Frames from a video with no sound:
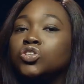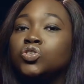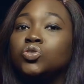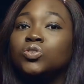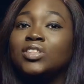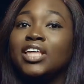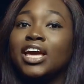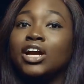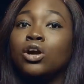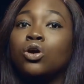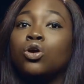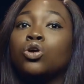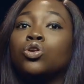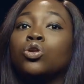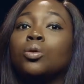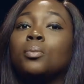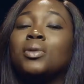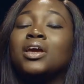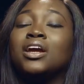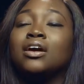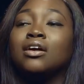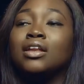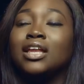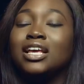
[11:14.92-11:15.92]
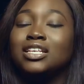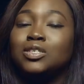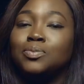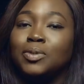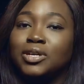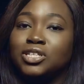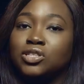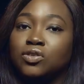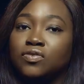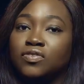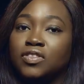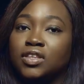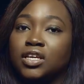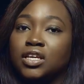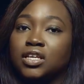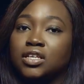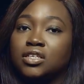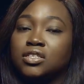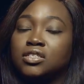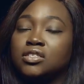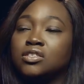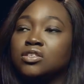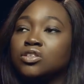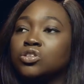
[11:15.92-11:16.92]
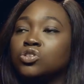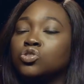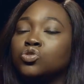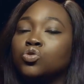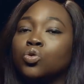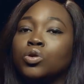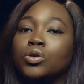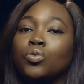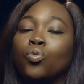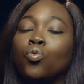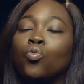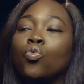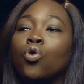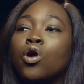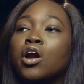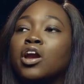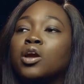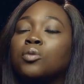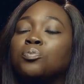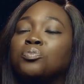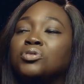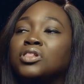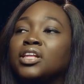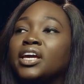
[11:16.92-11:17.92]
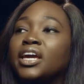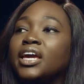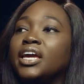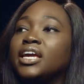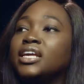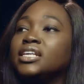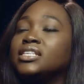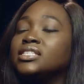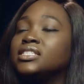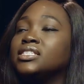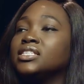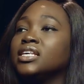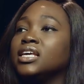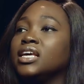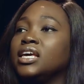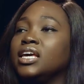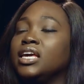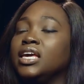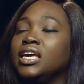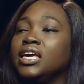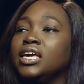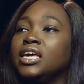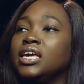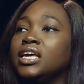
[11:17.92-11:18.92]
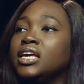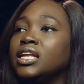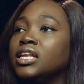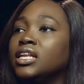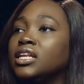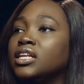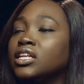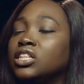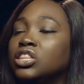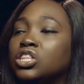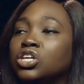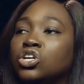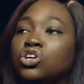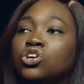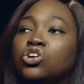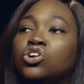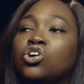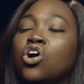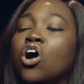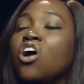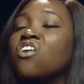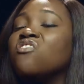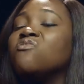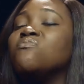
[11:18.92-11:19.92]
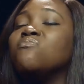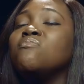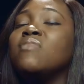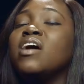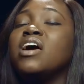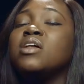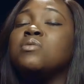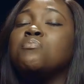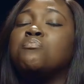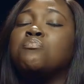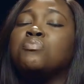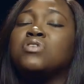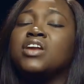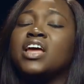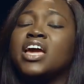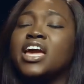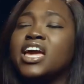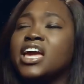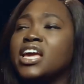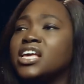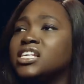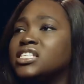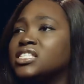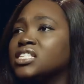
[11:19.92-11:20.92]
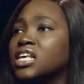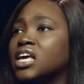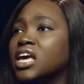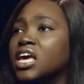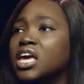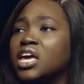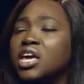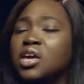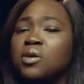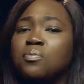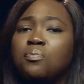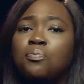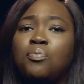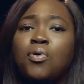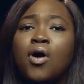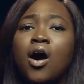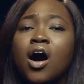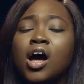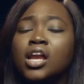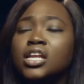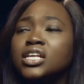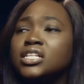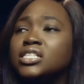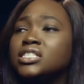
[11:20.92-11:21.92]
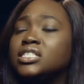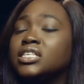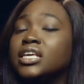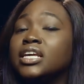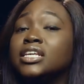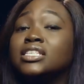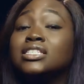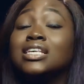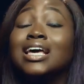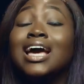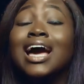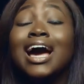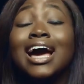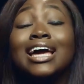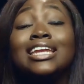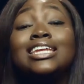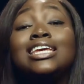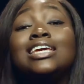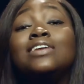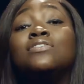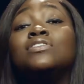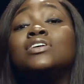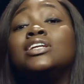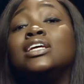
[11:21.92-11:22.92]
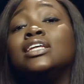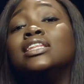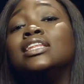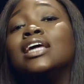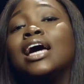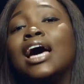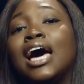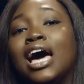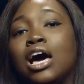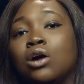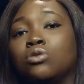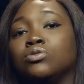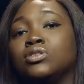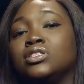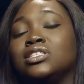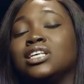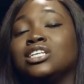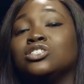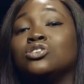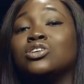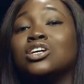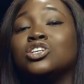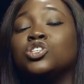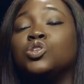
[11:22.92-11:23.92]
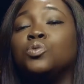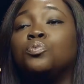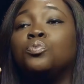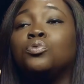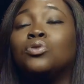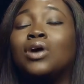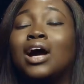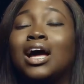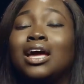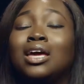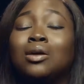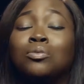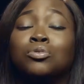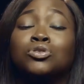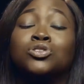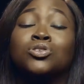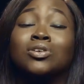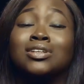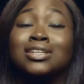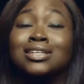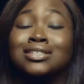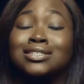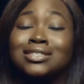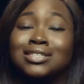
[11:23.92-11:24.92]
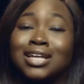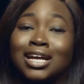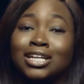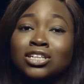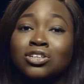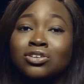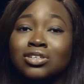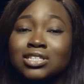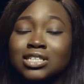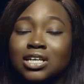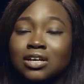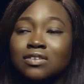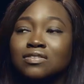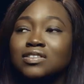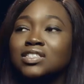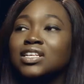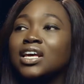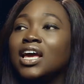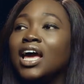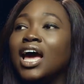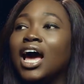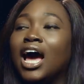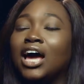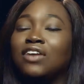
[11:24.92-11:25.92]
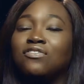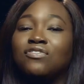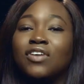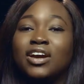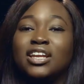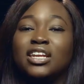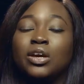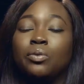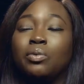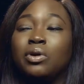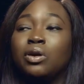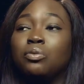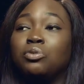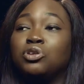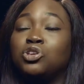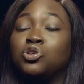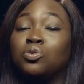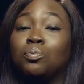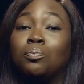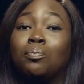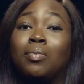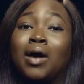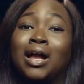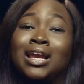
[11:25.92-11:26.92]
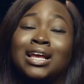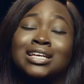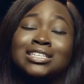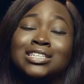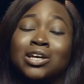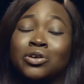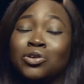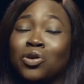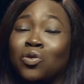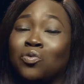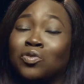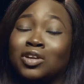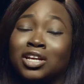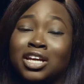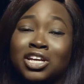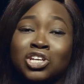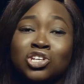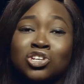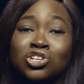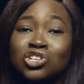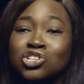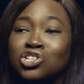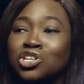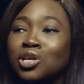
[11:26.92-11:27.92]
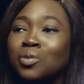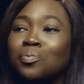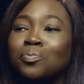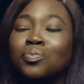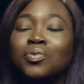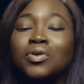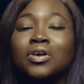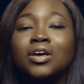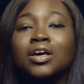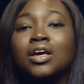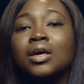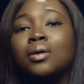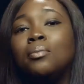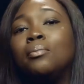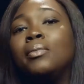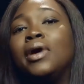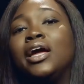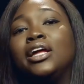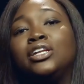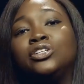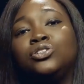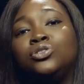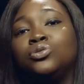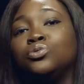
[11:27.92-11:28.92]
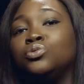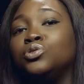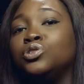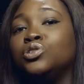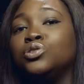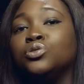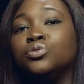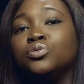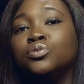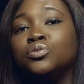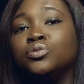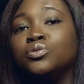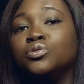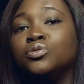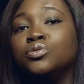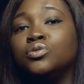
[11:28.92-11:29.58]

to the economical aspect of things. So in workplace, in the government place, in politics, and even in the house. As long as you are able to understand yourselves and find a way in which you balance out your relationship, man, do you.